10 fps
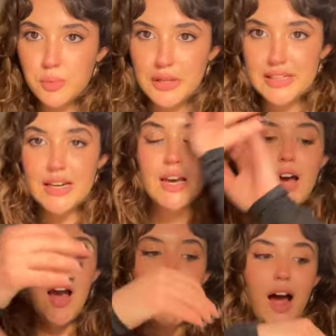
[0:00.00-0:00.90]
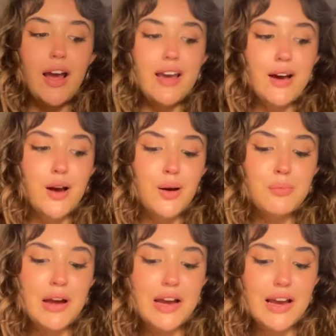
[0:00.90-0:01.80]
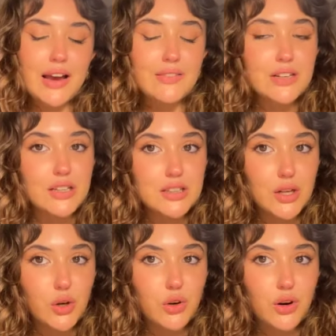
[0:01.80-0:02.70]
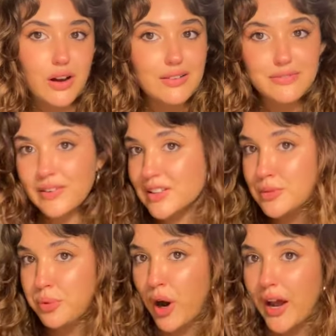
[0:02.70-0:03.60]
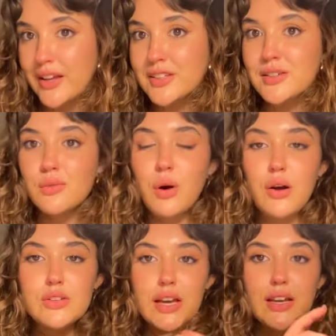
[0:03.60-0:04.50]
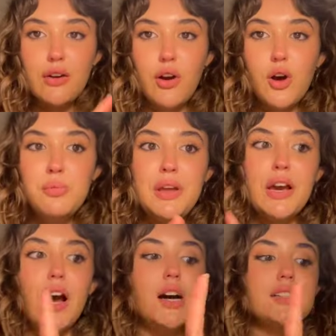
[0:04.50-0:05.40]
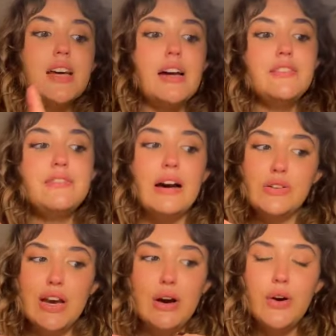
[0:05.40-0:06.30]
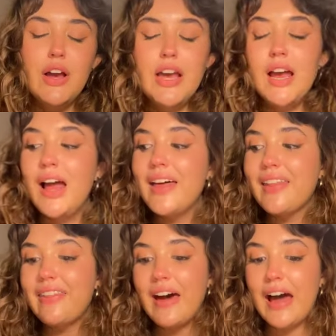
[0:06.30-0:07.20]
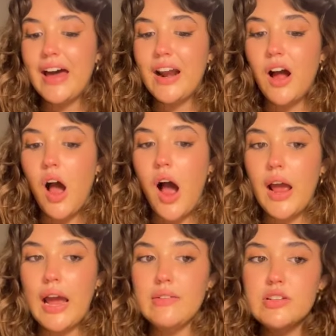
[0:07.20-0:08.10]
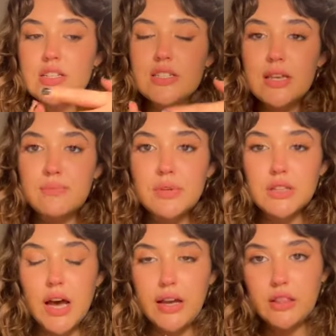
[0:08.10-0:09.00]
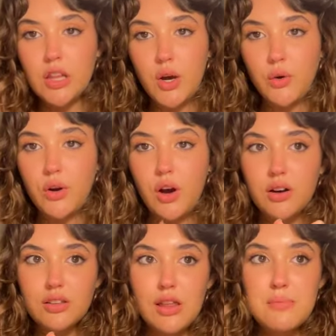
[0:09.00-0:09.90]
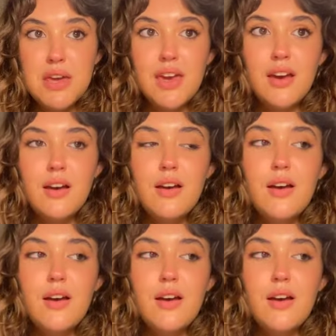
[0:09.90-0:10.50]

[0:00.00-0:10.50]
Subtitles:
it. I have a little fun surprise while I was at Nero because I found out that I have a Skip the Line loan on Libby